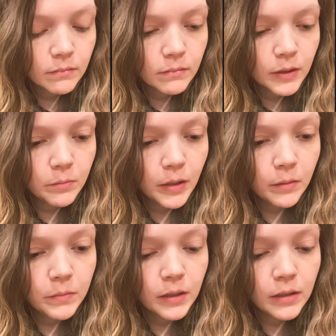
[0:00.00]

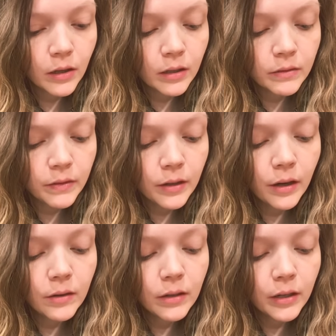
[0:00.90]
Sometimes it's hard to figure
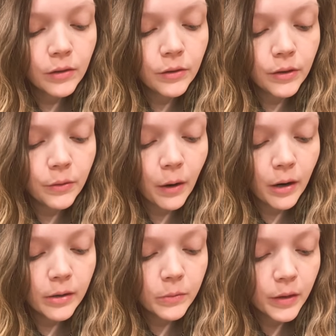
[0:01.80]
out like who you
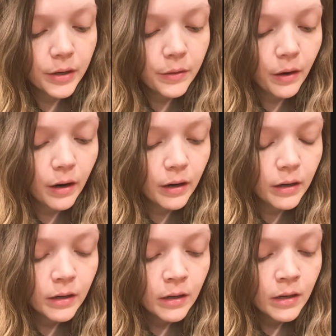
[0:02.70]
are and where you
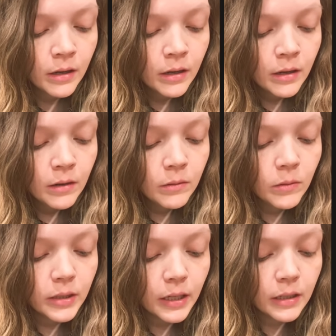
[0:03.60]
are
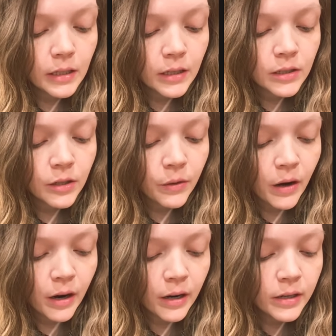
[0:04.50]
when things get so
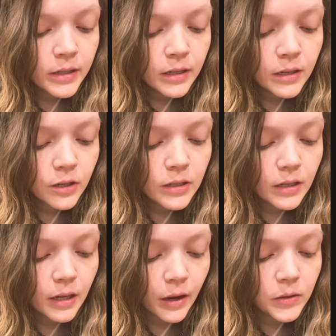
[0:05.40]
hard that it just
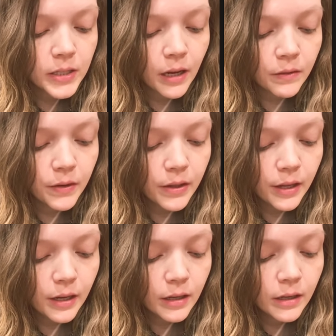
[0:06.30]
clouds
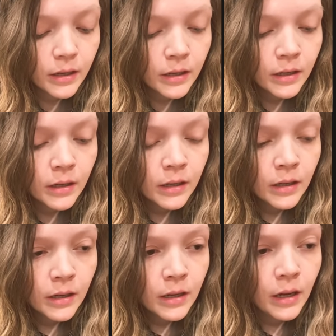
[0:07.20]
everything
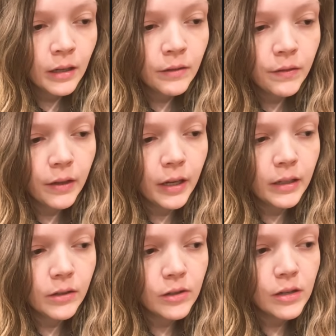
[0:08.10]
and you feel
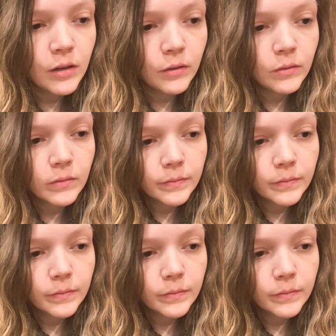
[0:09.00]
like there's no